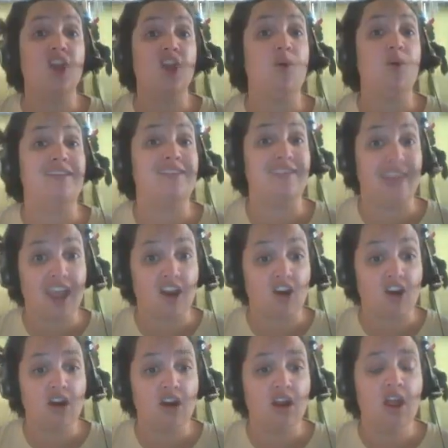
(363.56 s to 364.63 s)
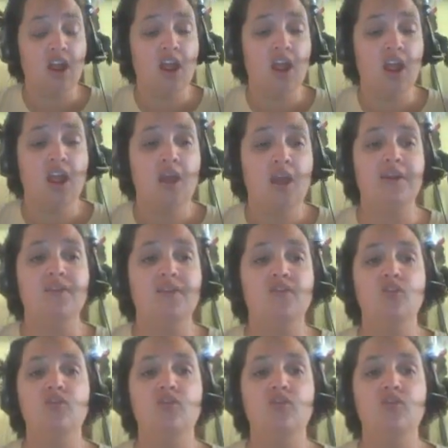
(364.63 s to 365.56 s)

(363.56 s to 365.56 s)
know it's there. But if you